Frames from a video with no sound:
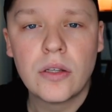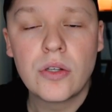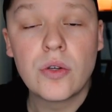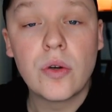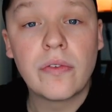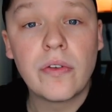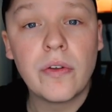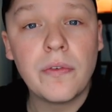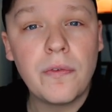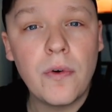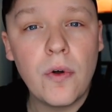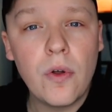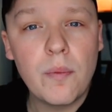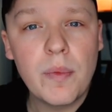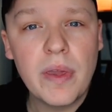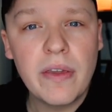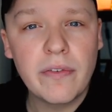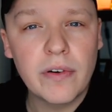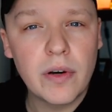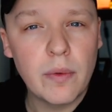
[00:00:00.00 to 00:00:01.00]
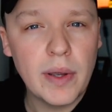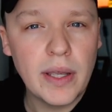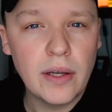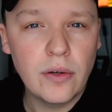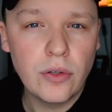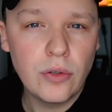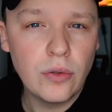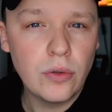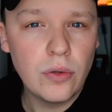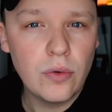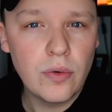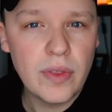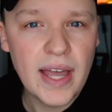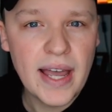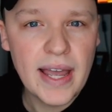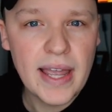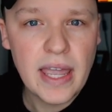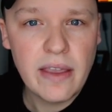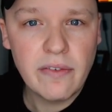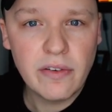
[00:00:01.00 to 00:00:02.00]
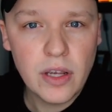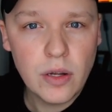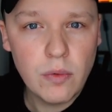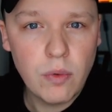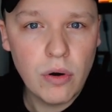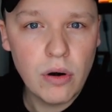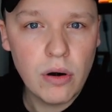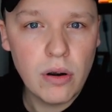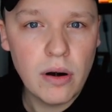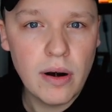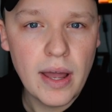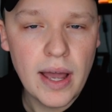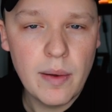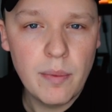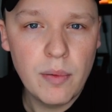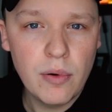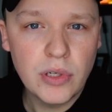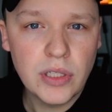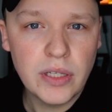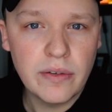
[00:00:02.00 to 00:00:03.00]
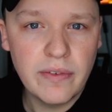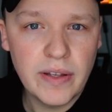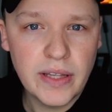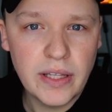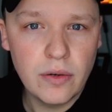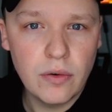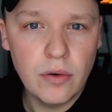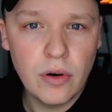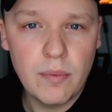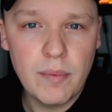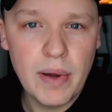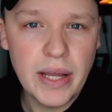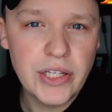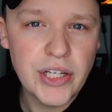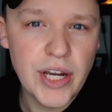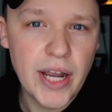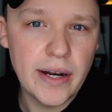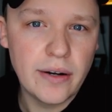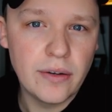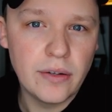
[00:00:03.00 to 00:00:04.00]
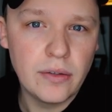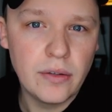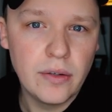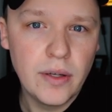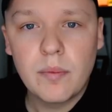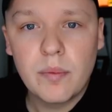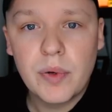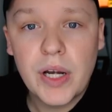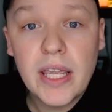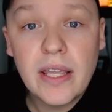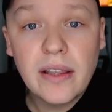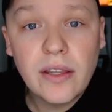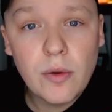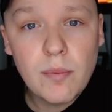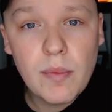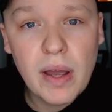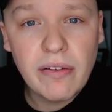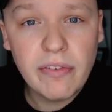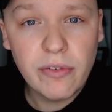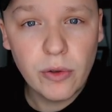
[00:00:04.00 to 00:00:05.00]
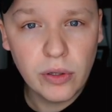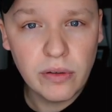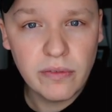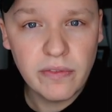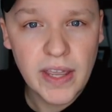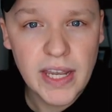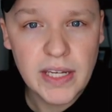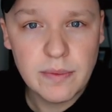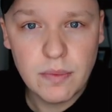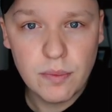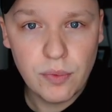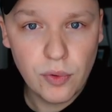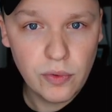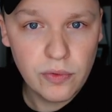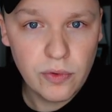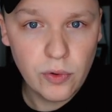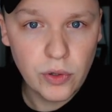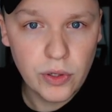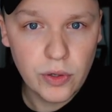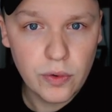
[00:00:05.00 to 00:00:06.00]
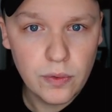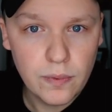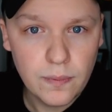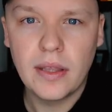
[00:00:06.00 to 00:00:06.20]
So if you follow me for a while, you'll know that every quarter I post a video on my channel breaking down my full investment portfolio.